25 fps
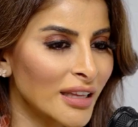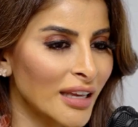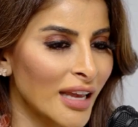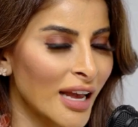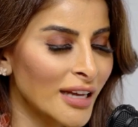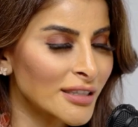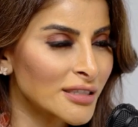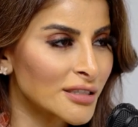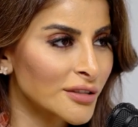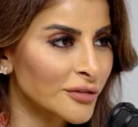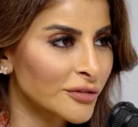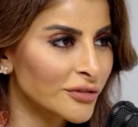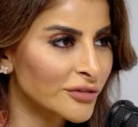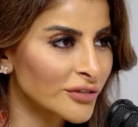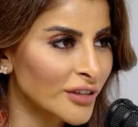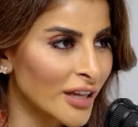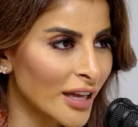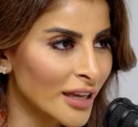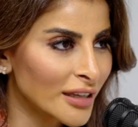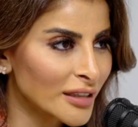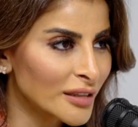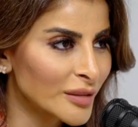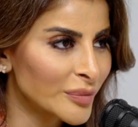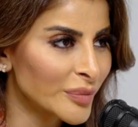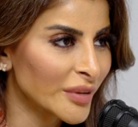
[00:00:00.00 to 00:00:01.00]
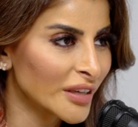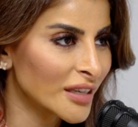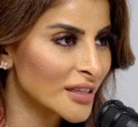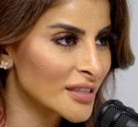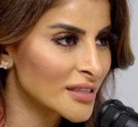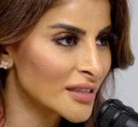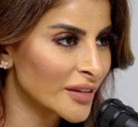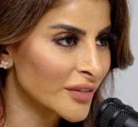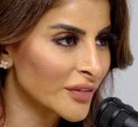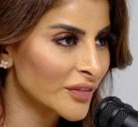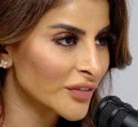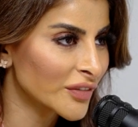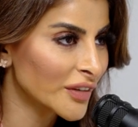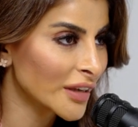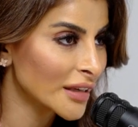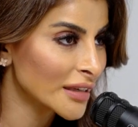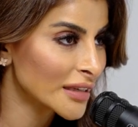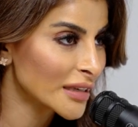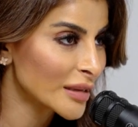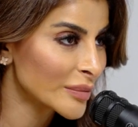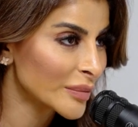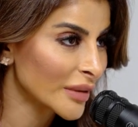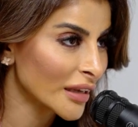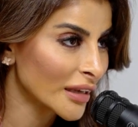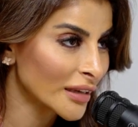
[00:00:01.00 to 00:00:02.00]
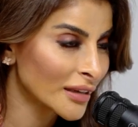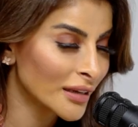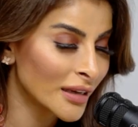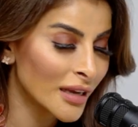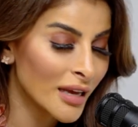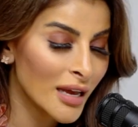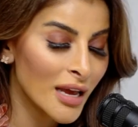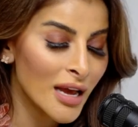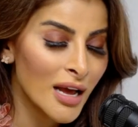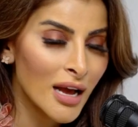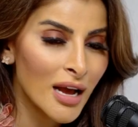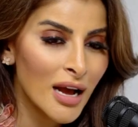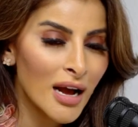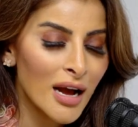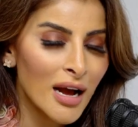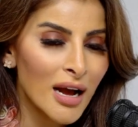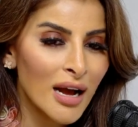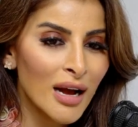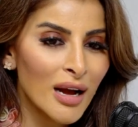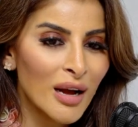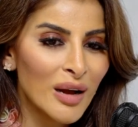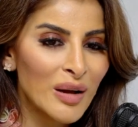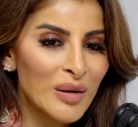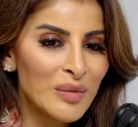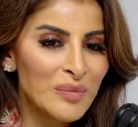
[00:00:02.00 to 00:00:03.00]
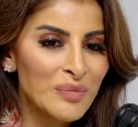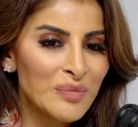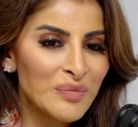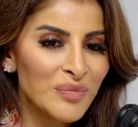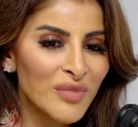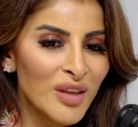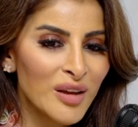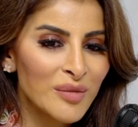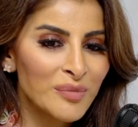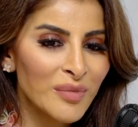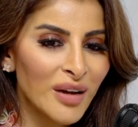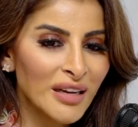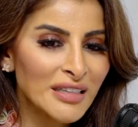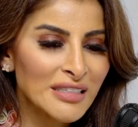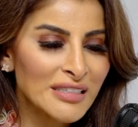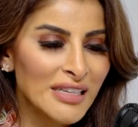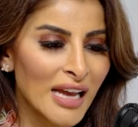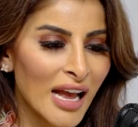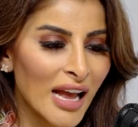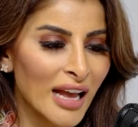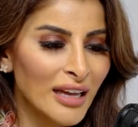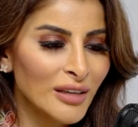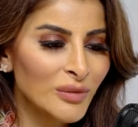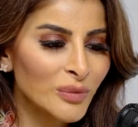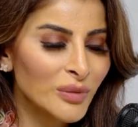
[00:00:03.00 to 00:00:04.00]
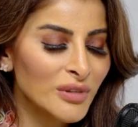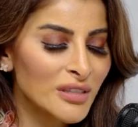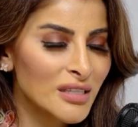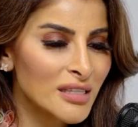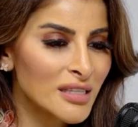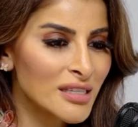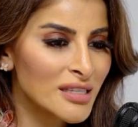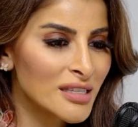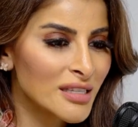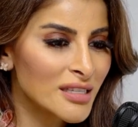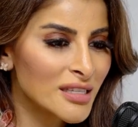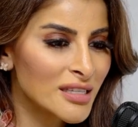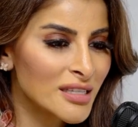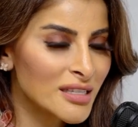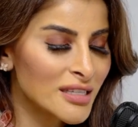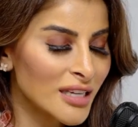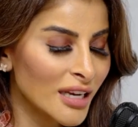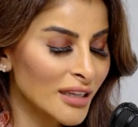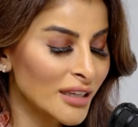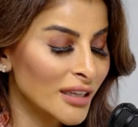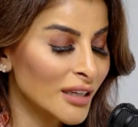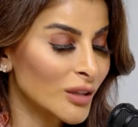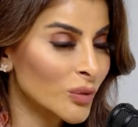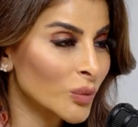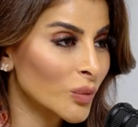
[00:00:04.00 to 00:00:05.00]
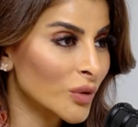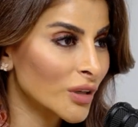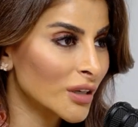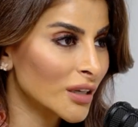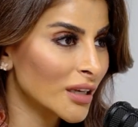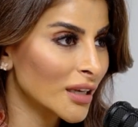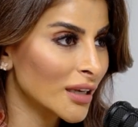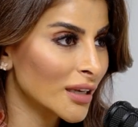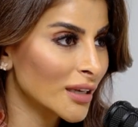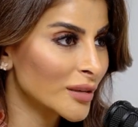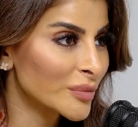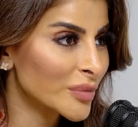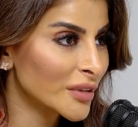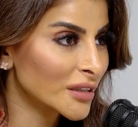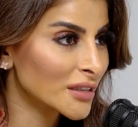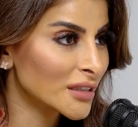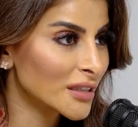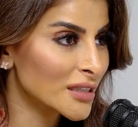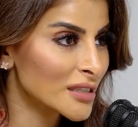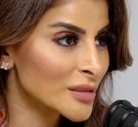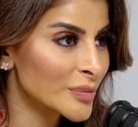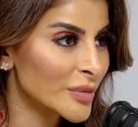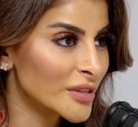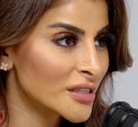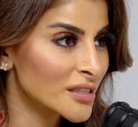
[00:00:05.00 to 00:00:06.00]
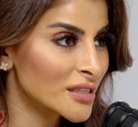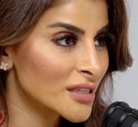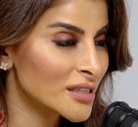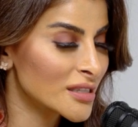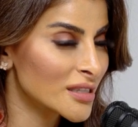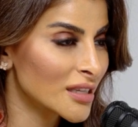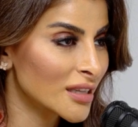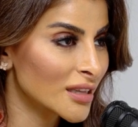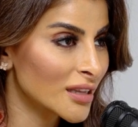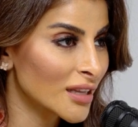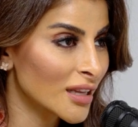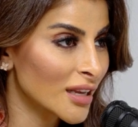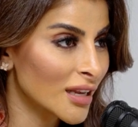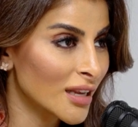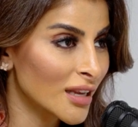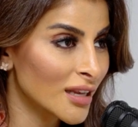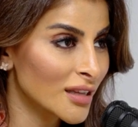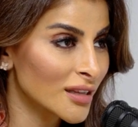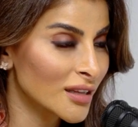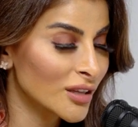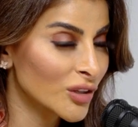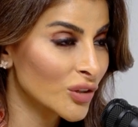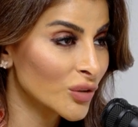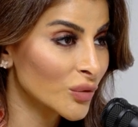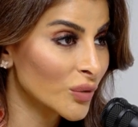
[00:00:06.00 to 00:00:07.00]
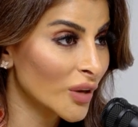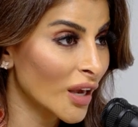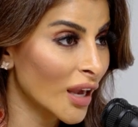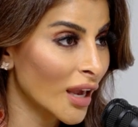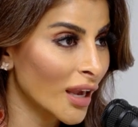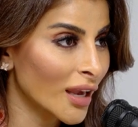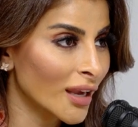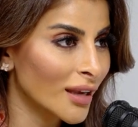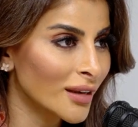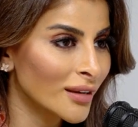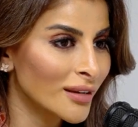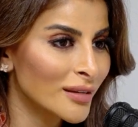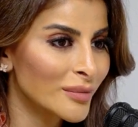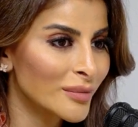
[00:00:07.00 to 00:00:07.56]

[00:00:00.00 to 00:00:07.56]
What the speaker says: They had to fled because of Idi Amin. My dad was studying and working and building his business in the UK.